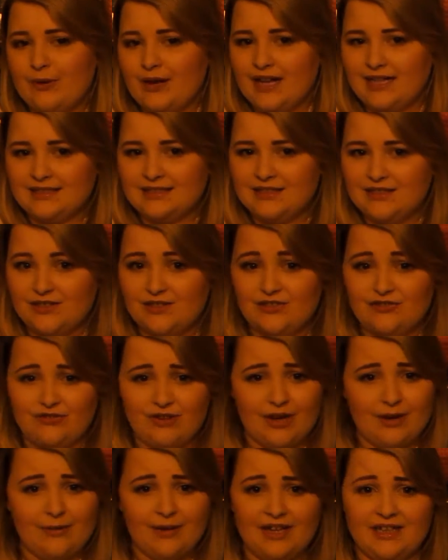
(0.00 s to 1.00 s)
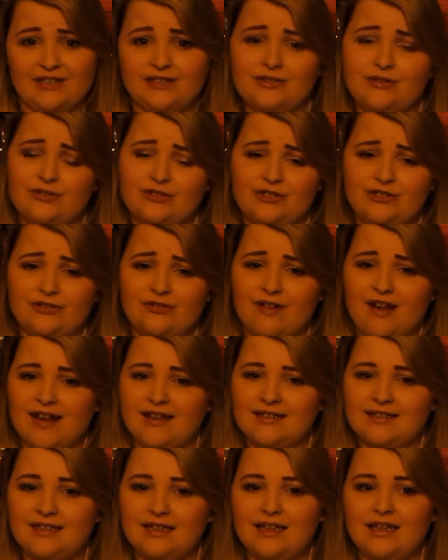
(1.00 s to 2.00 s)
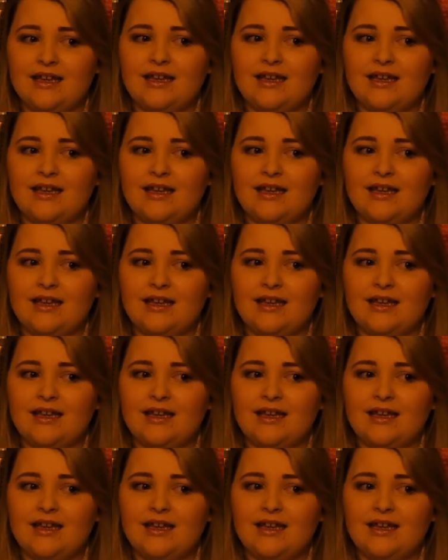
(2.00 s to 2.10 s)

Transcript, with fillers: answer straight away as soon as you're asked it.